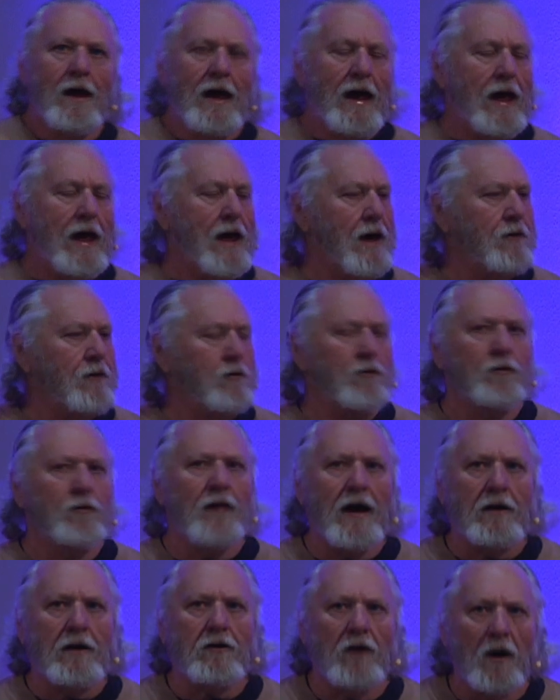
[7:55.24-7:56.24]
and
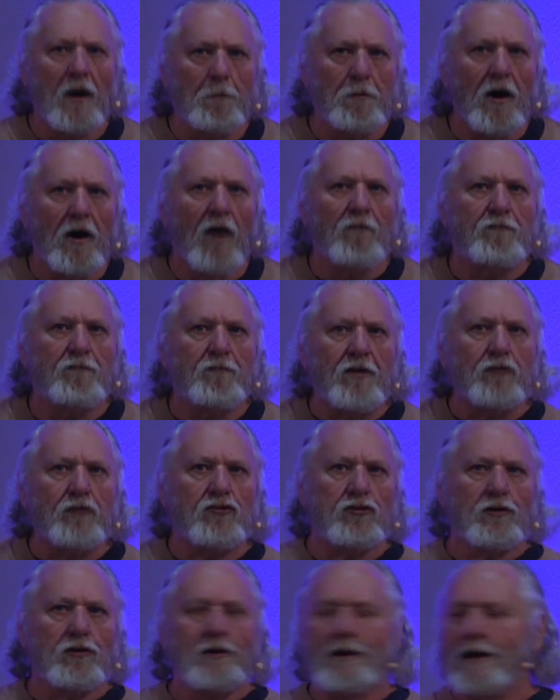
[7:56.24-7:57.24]
that cup
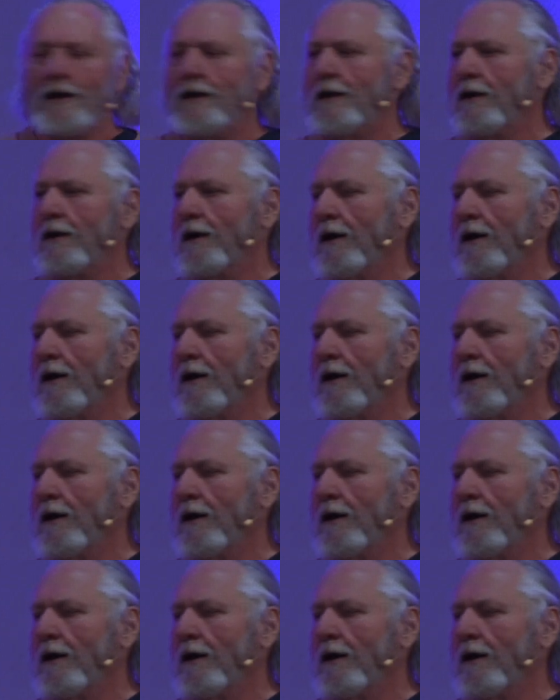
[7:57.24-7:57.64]
officially